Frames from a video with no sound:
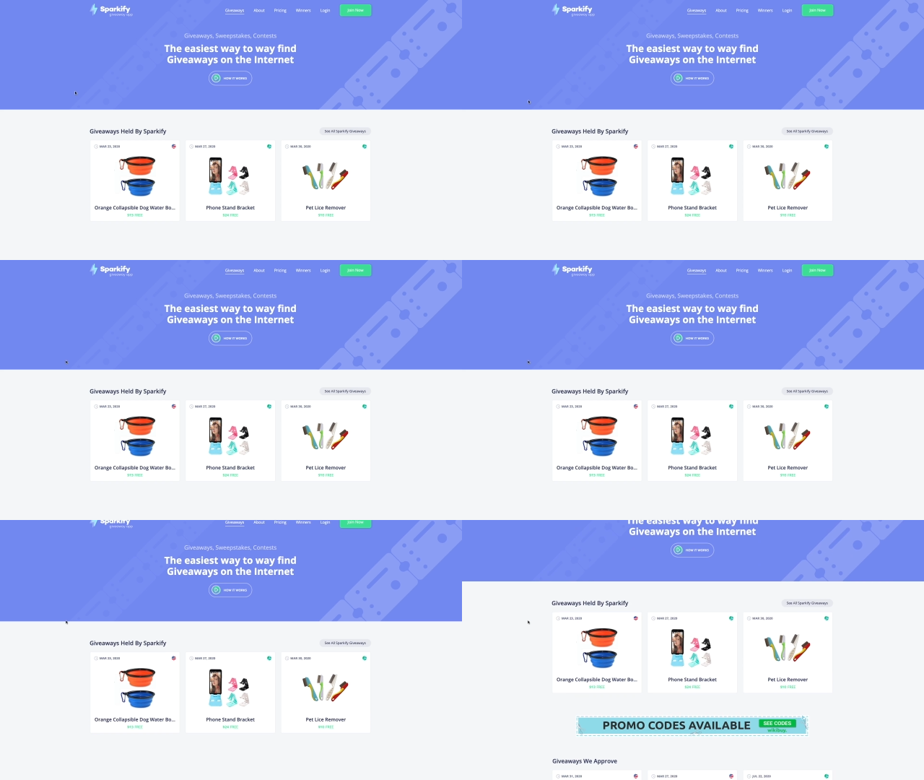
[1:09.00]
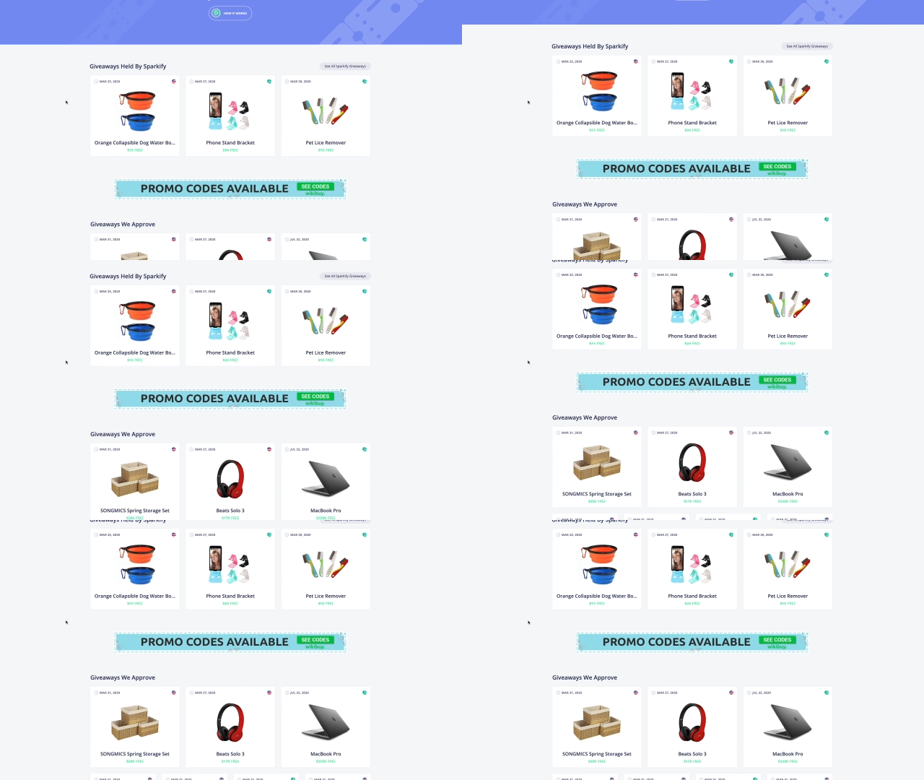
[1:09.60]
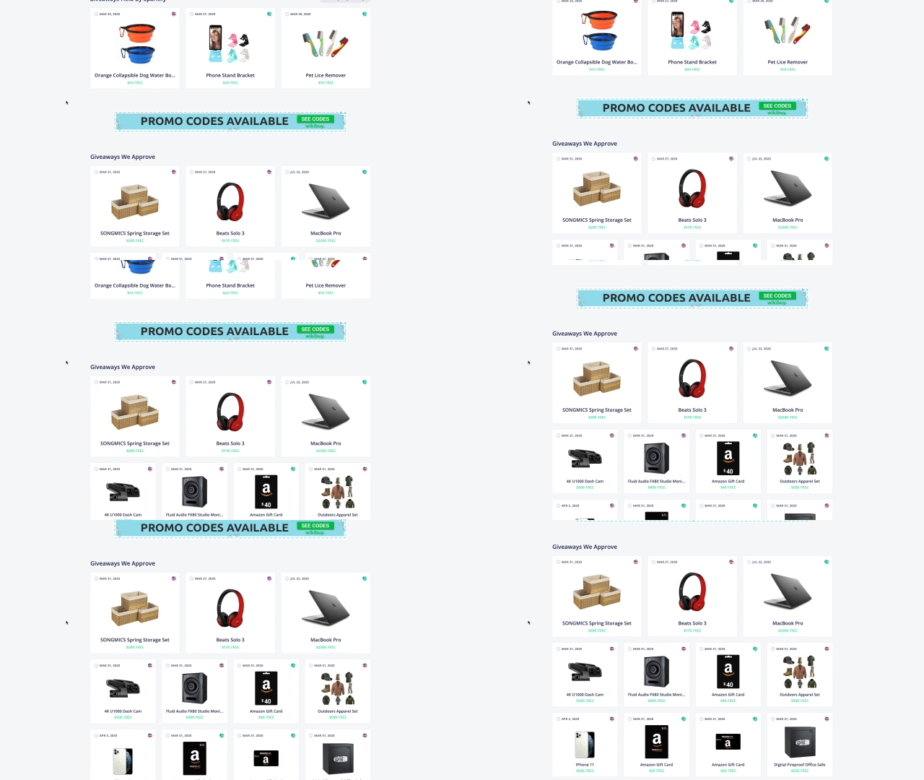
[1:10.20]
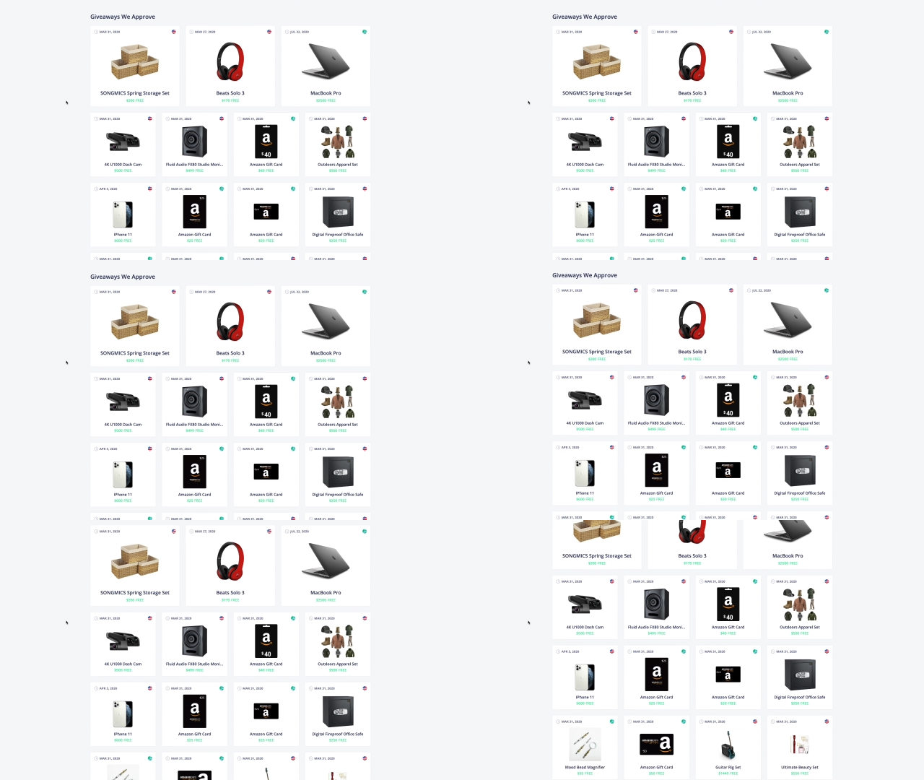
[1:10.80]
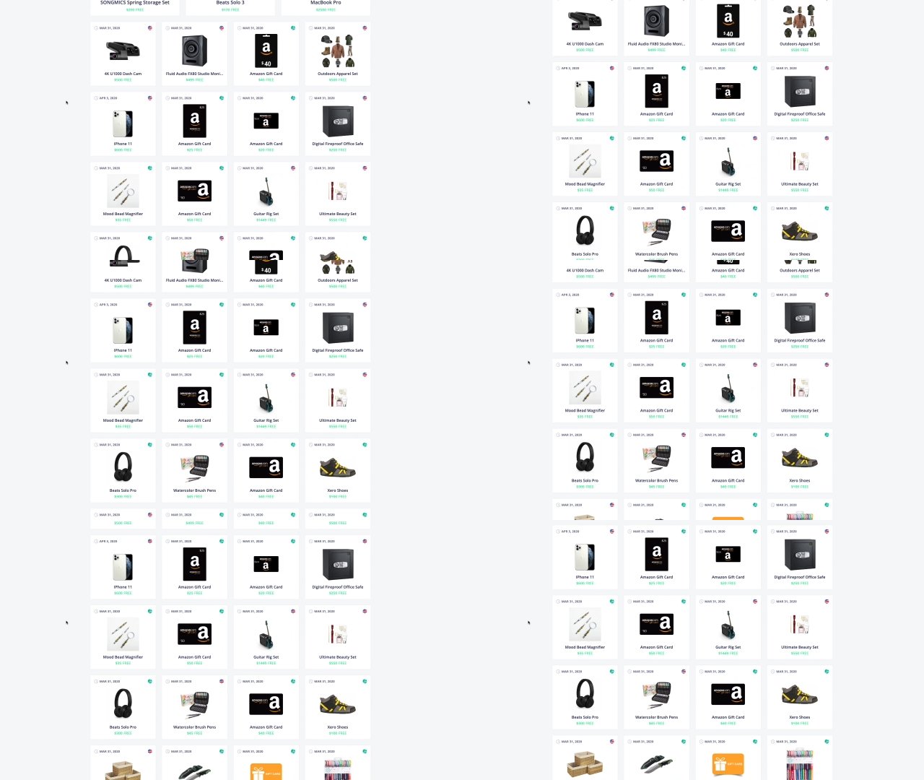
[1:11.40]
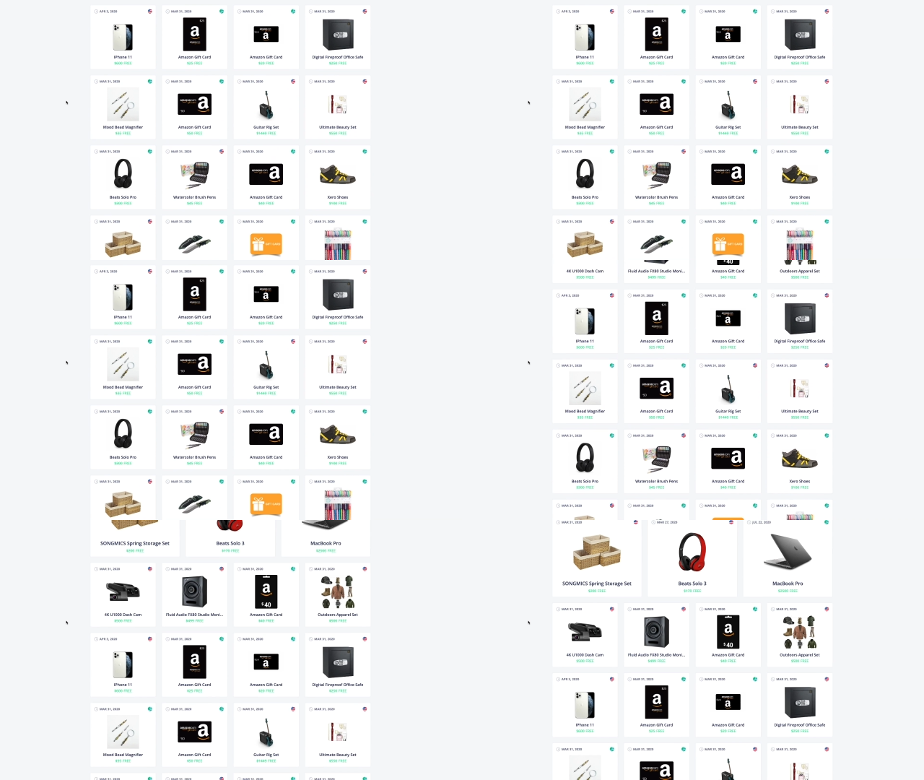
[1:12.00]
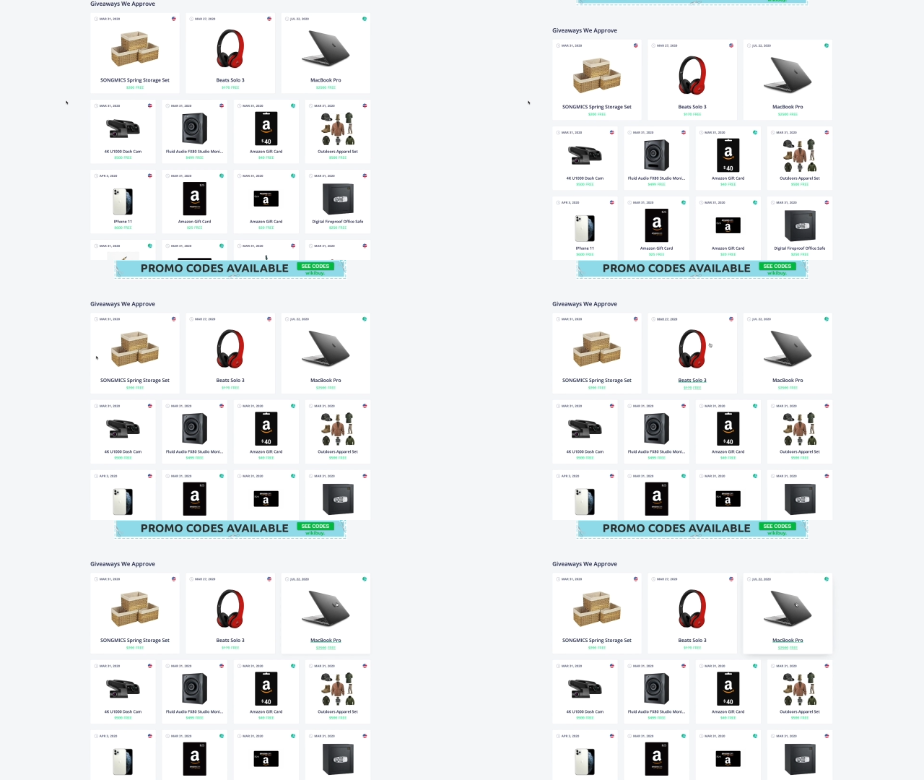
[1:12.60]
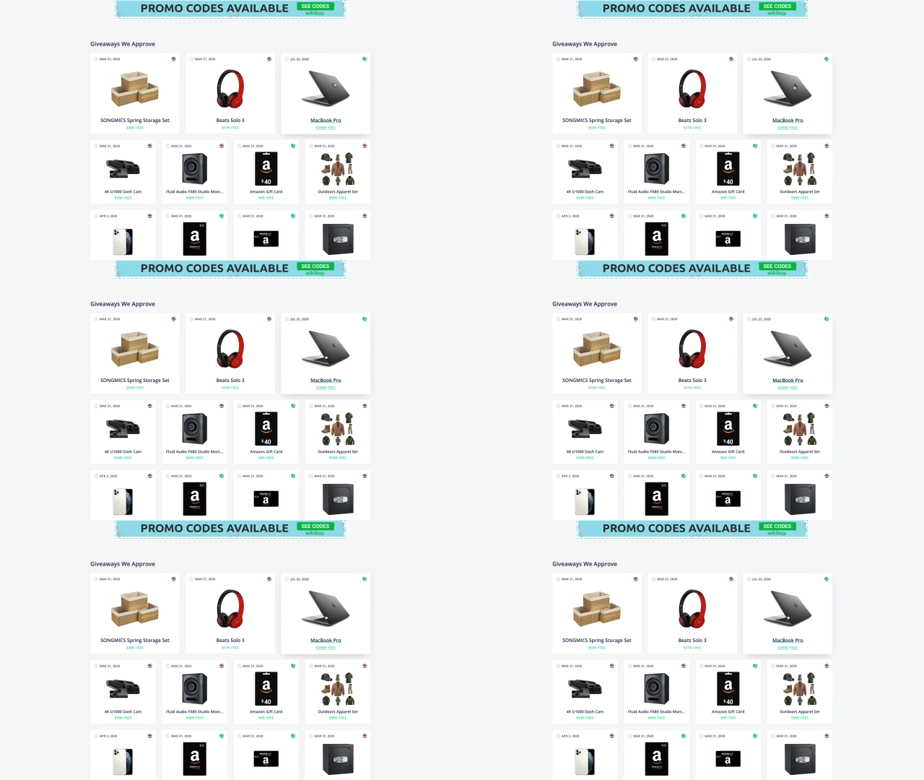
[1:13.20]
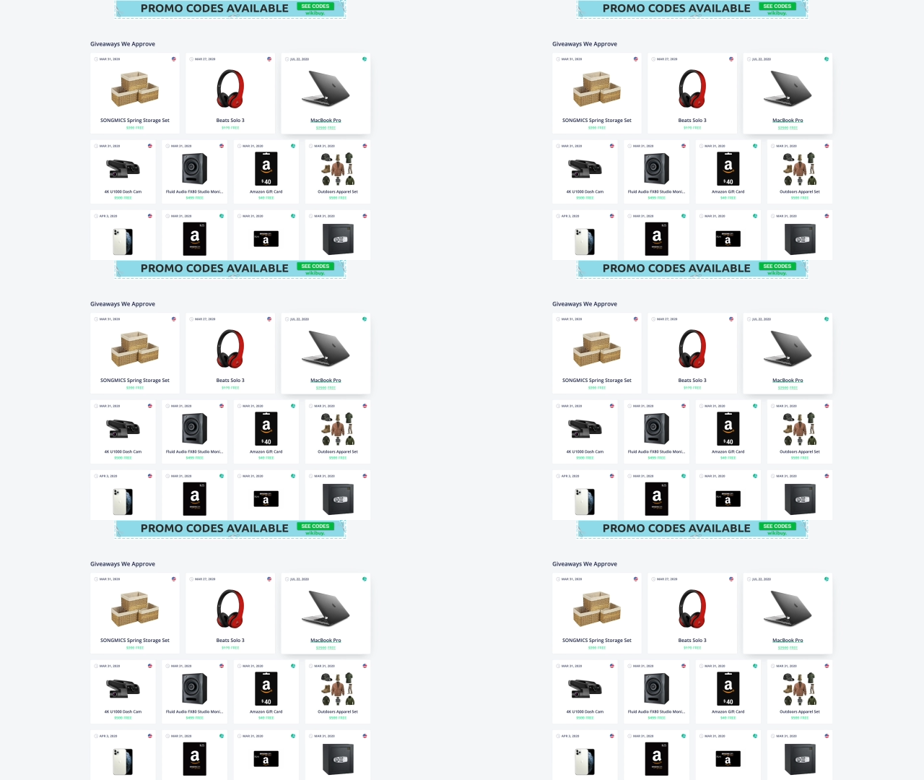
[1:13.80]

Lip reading: Nobody's mouth can be seen.